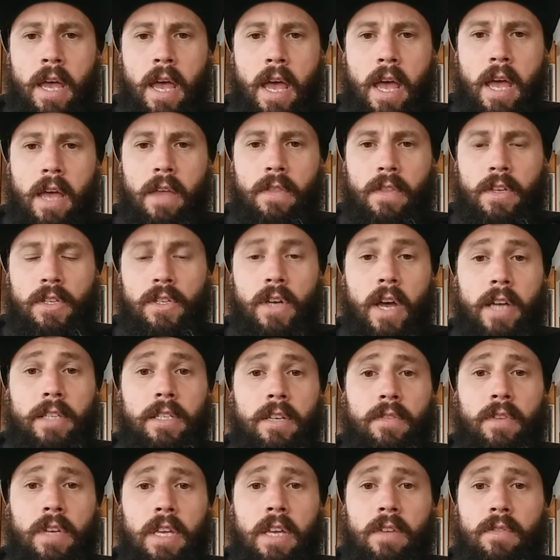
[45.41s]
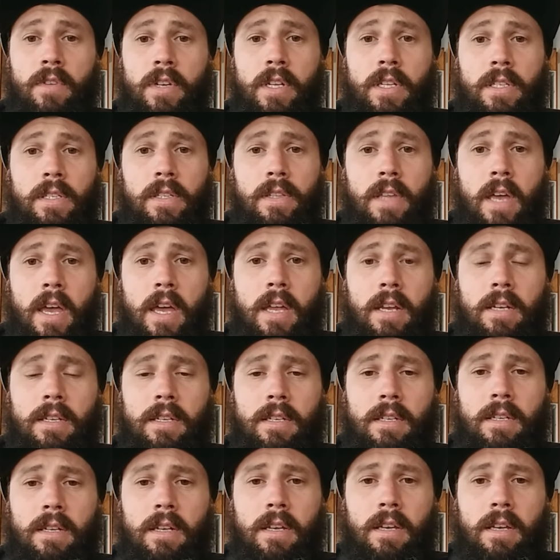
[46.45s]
and the scientific evidence that